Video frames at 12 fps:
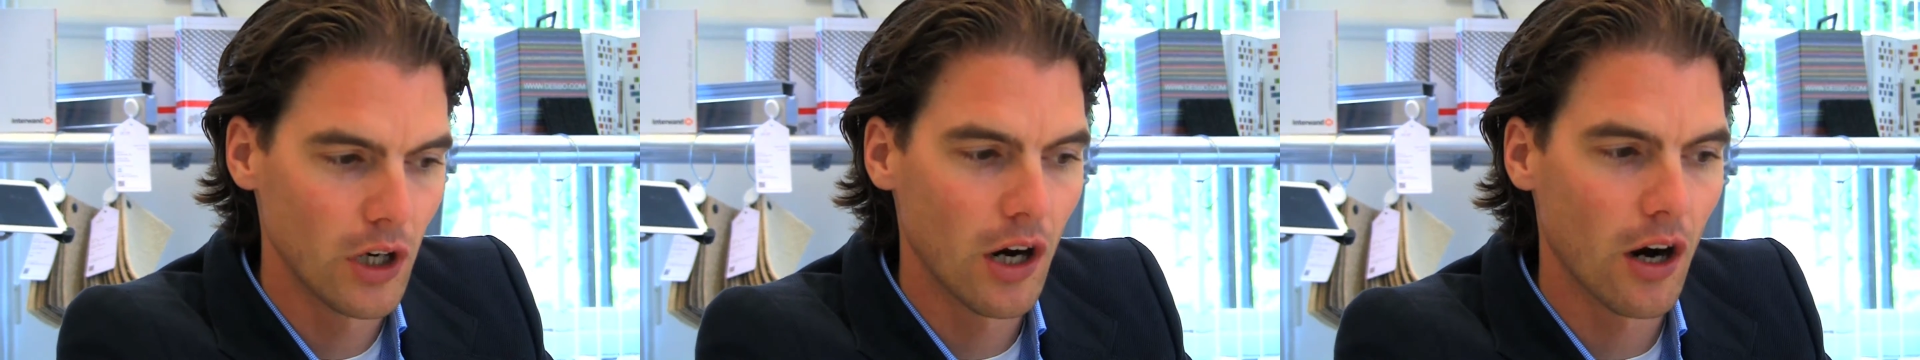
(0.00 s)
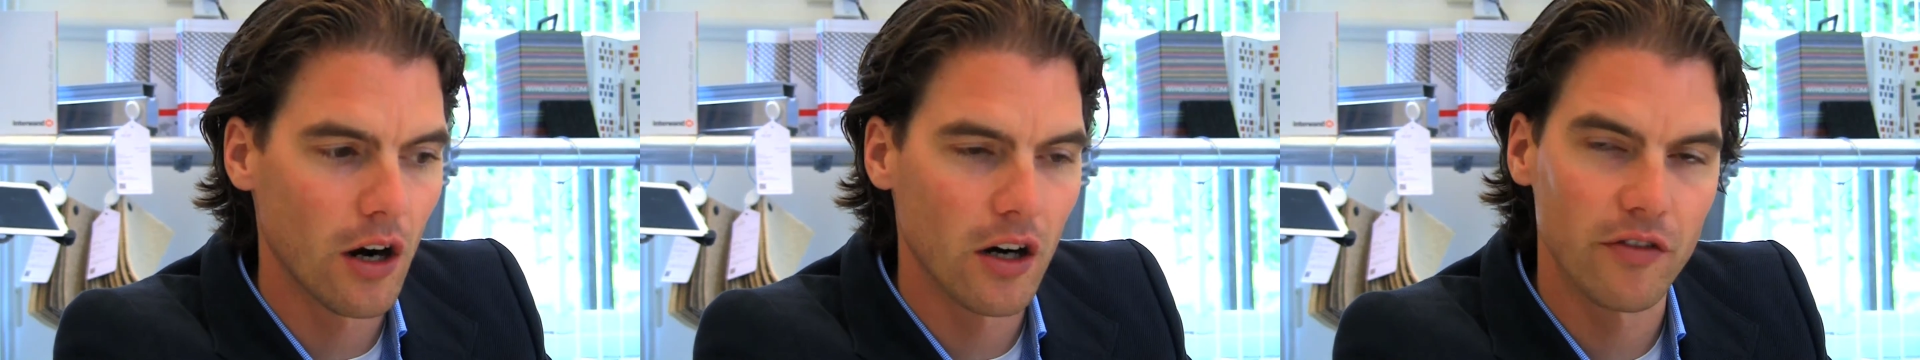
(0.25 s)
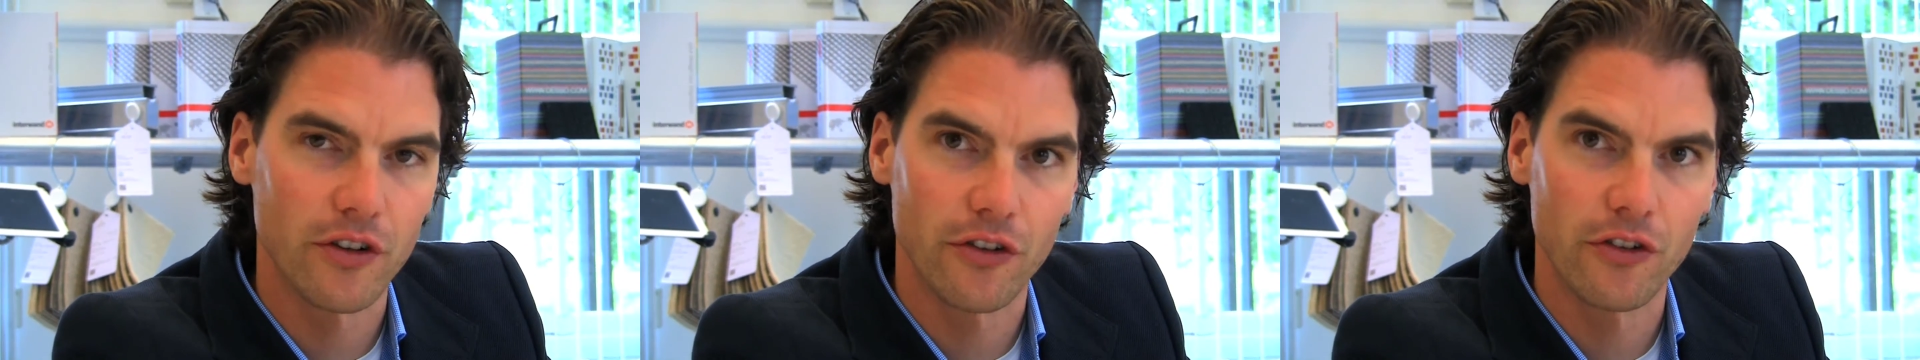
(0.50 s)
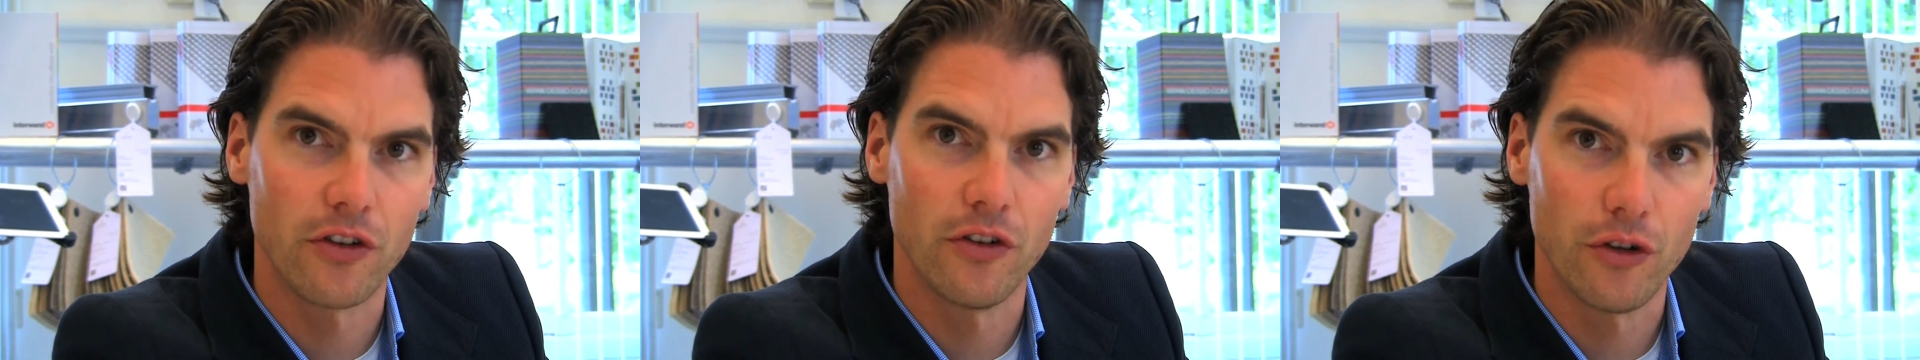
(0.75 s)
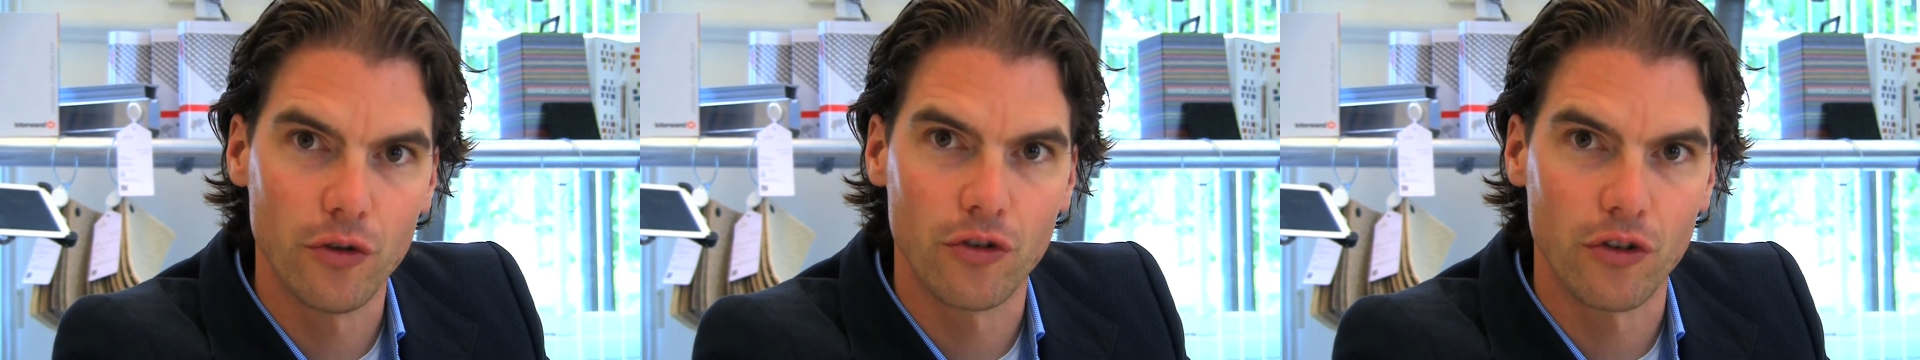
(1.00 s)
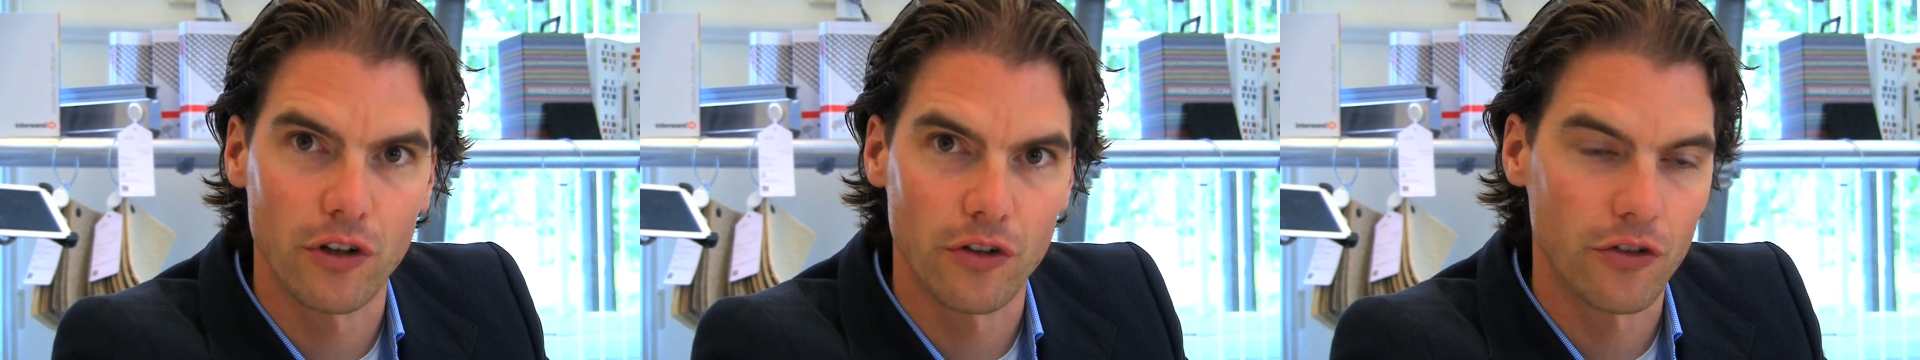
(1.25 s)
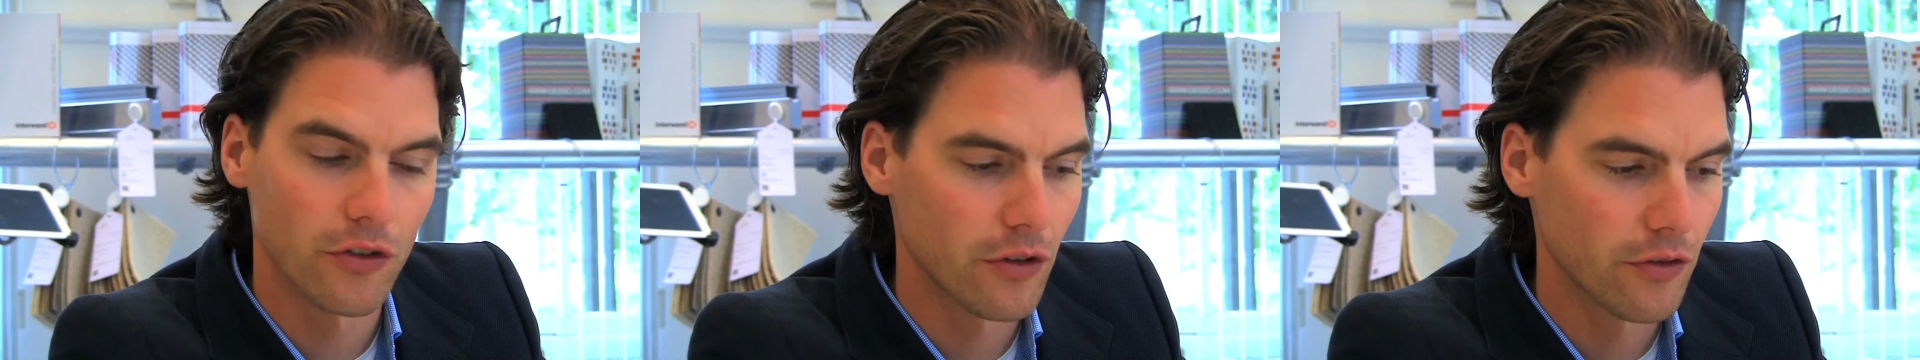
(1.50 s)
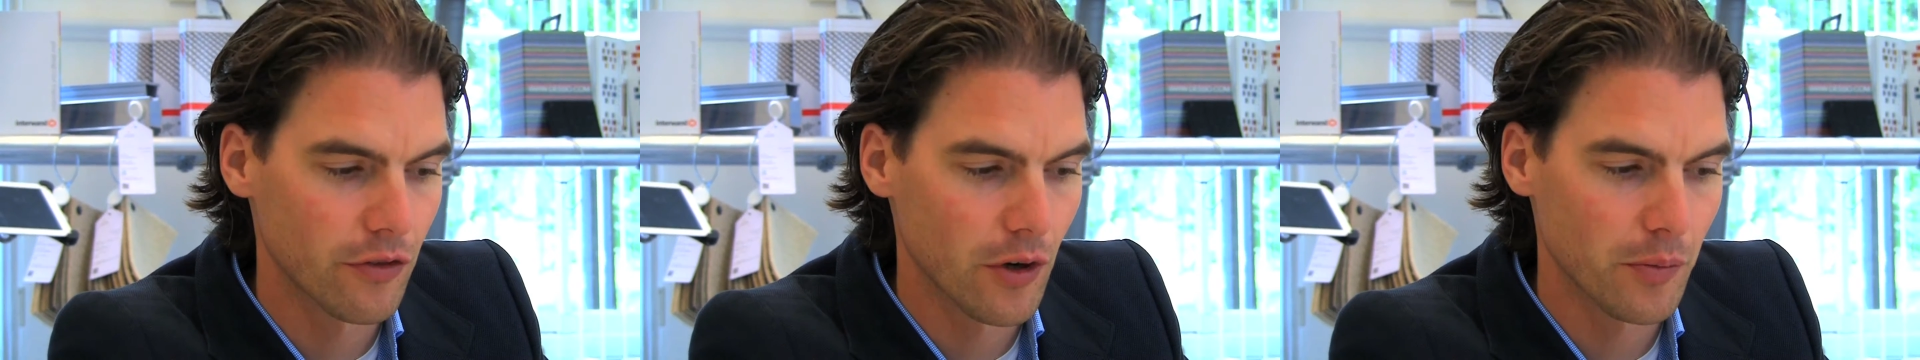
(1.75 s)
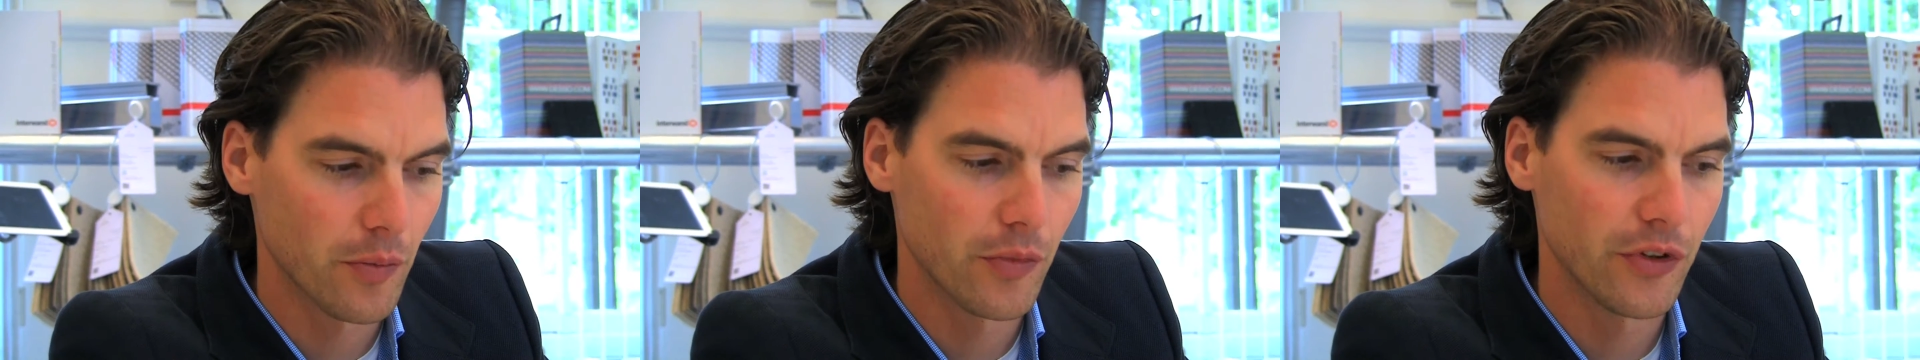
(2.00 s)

harvest nutrients from